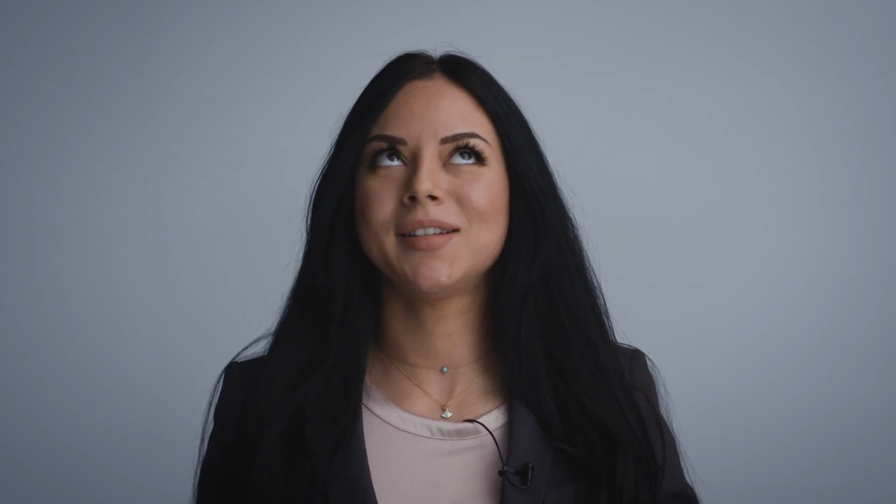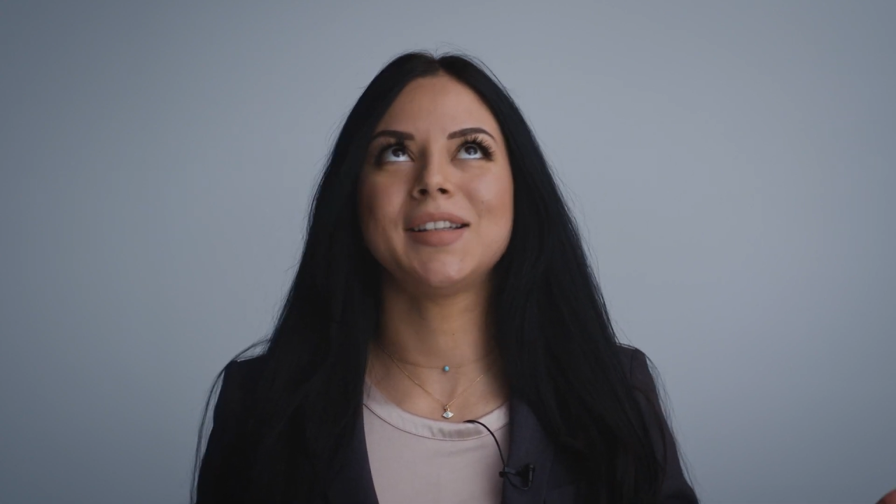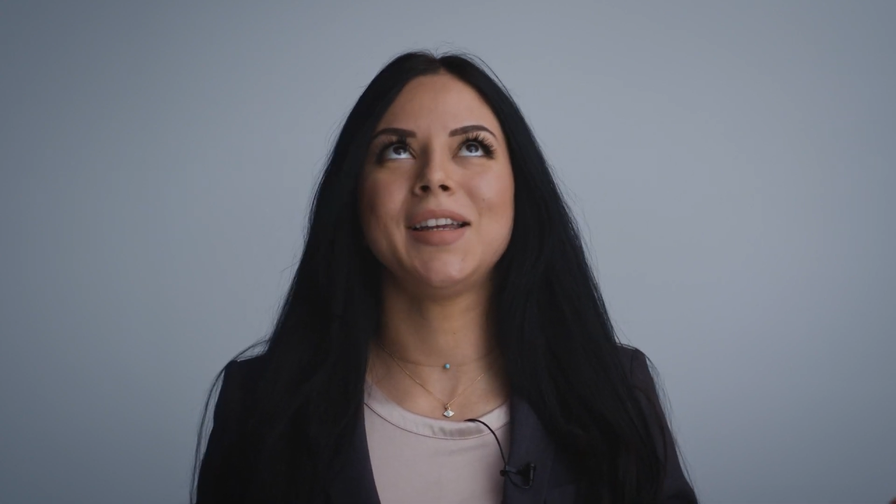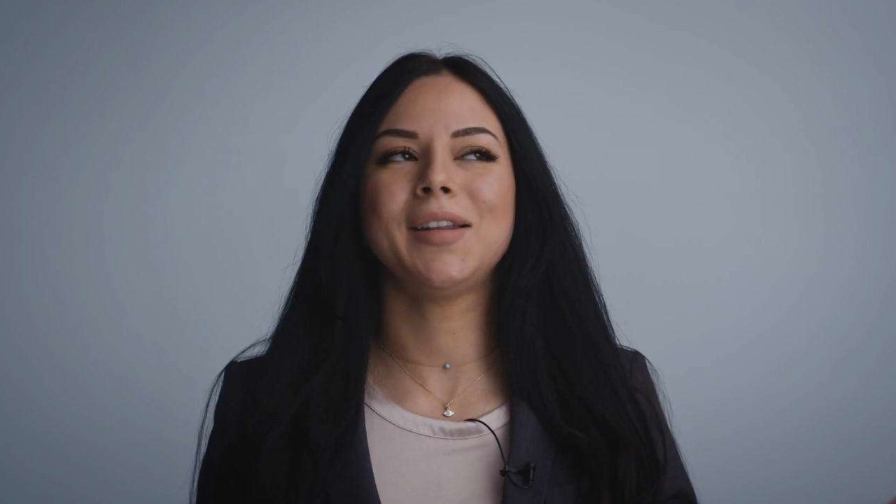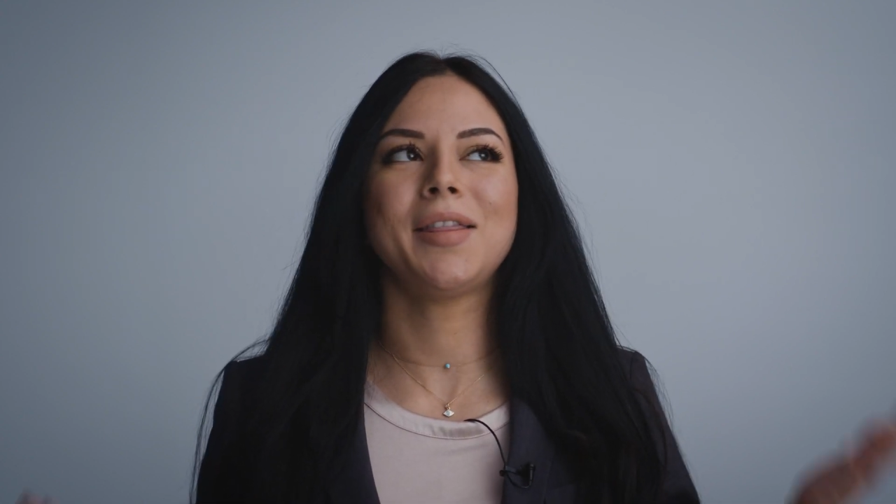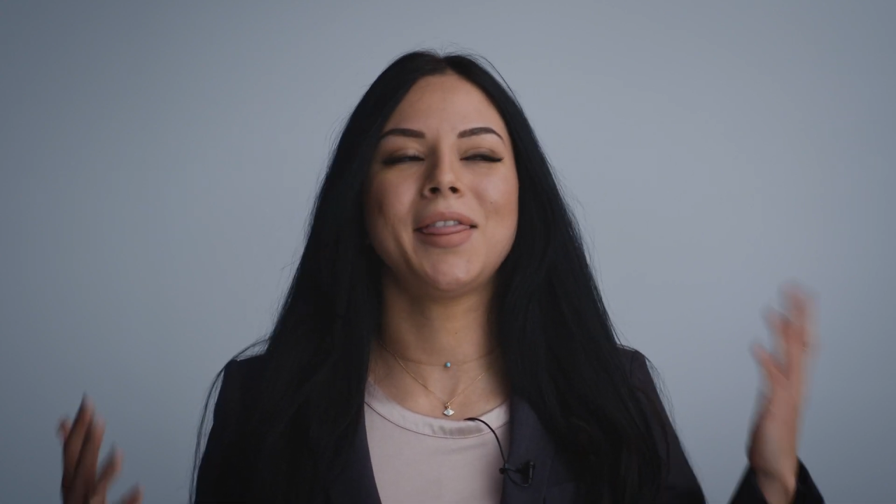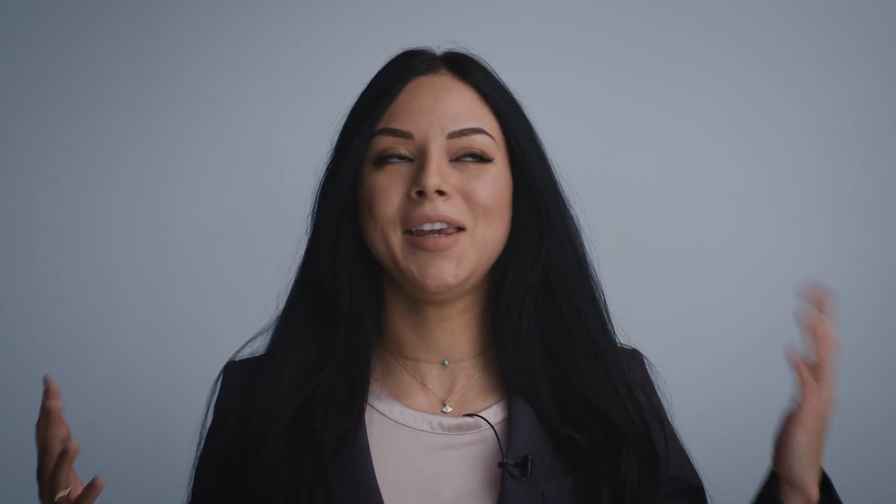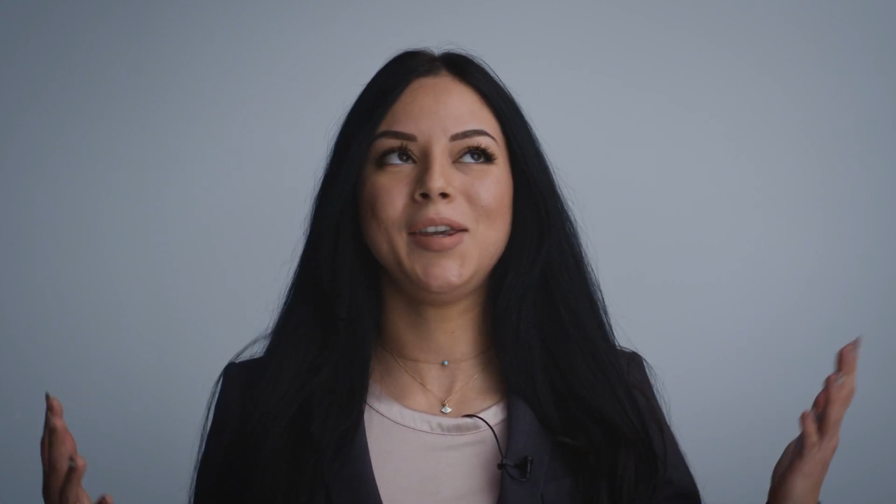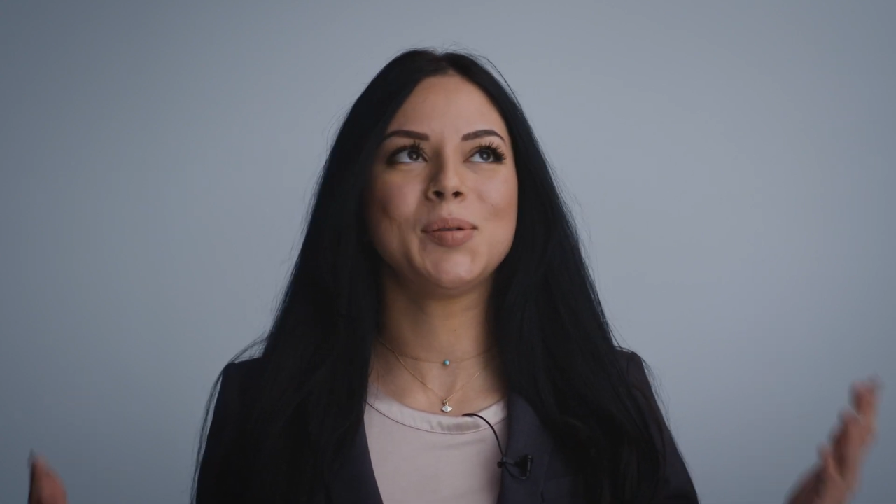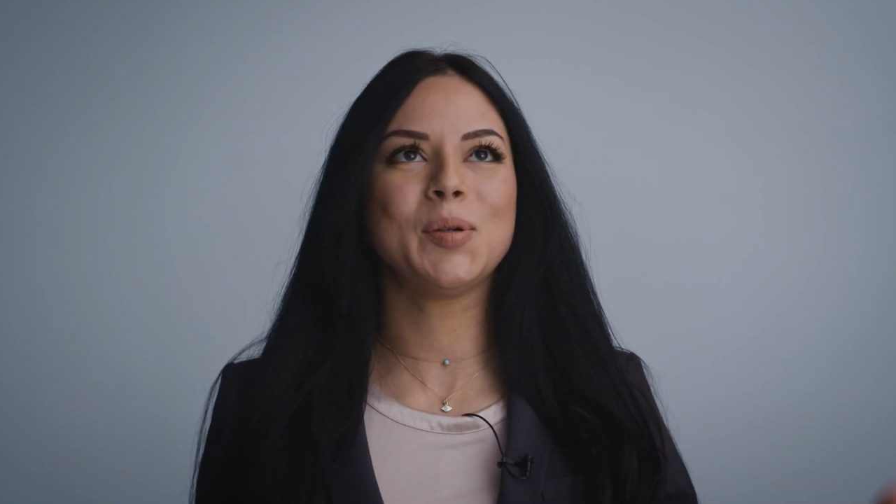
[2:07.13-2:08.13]

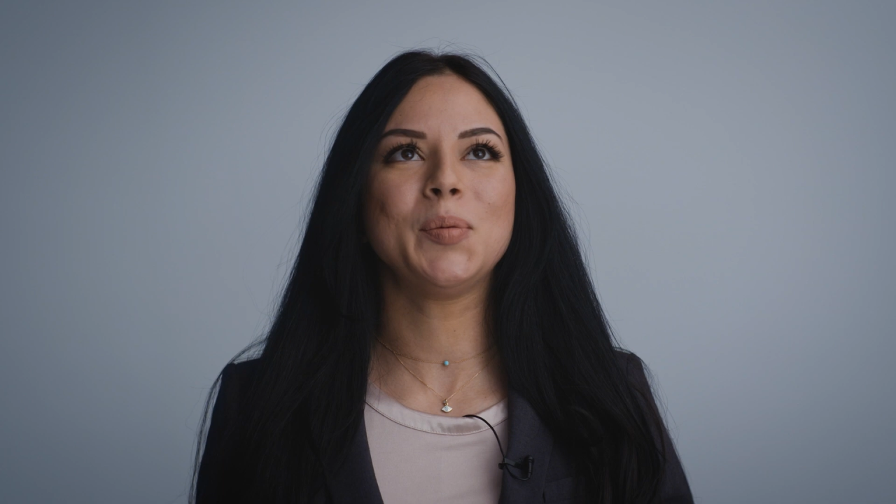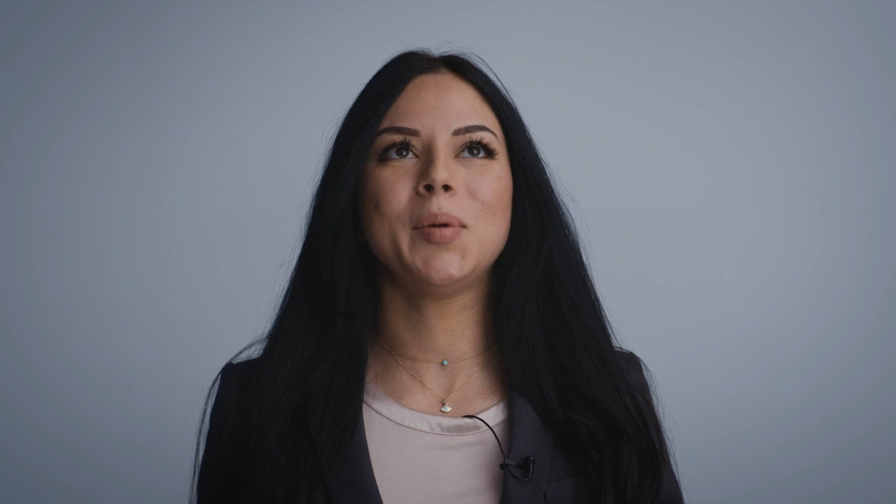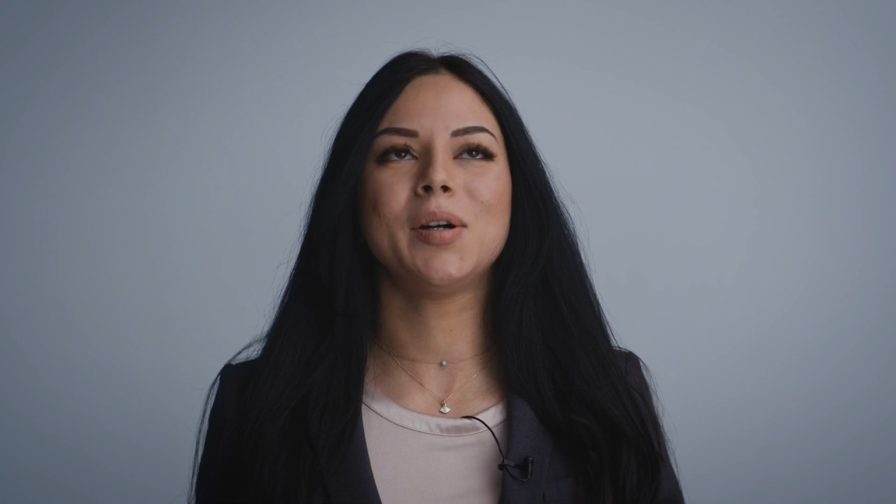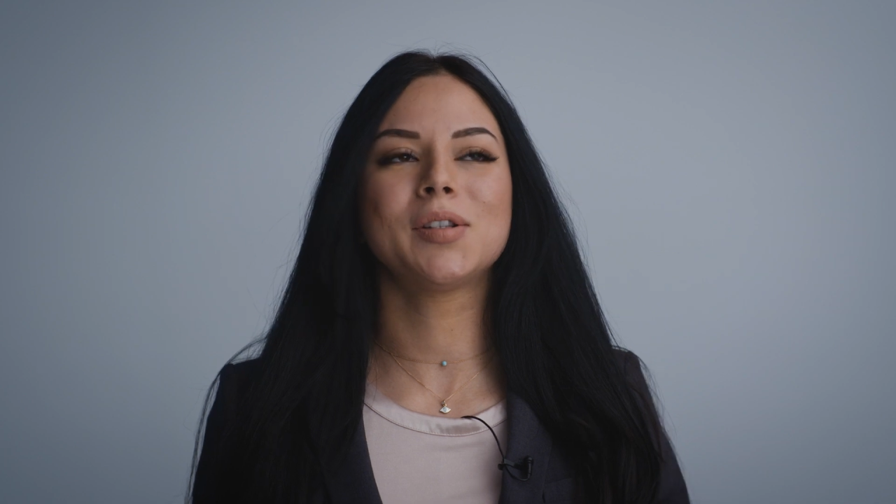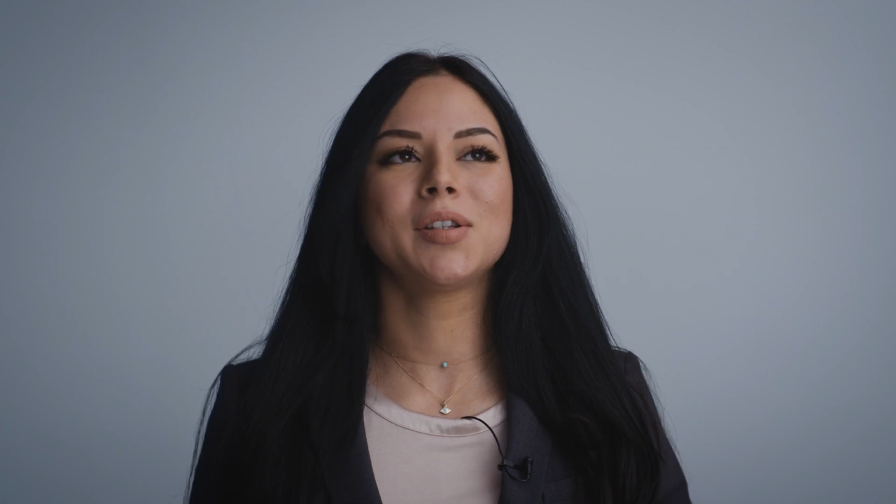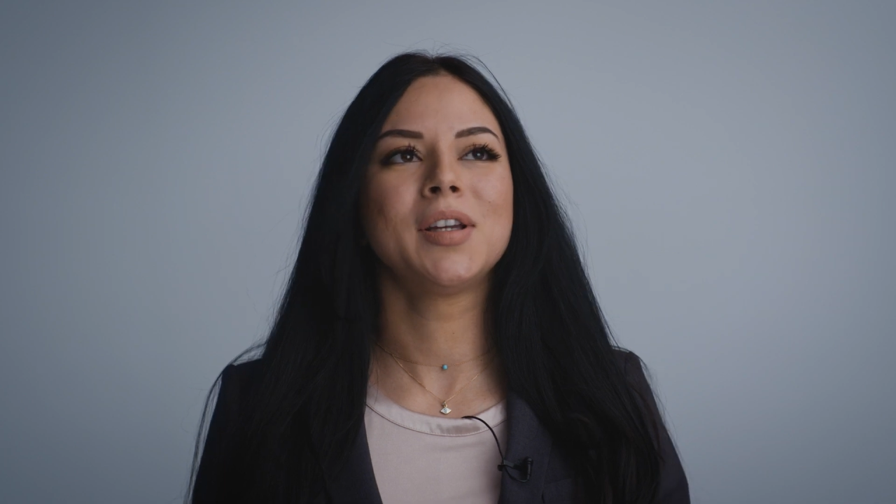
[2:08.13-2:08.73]
thank you so much.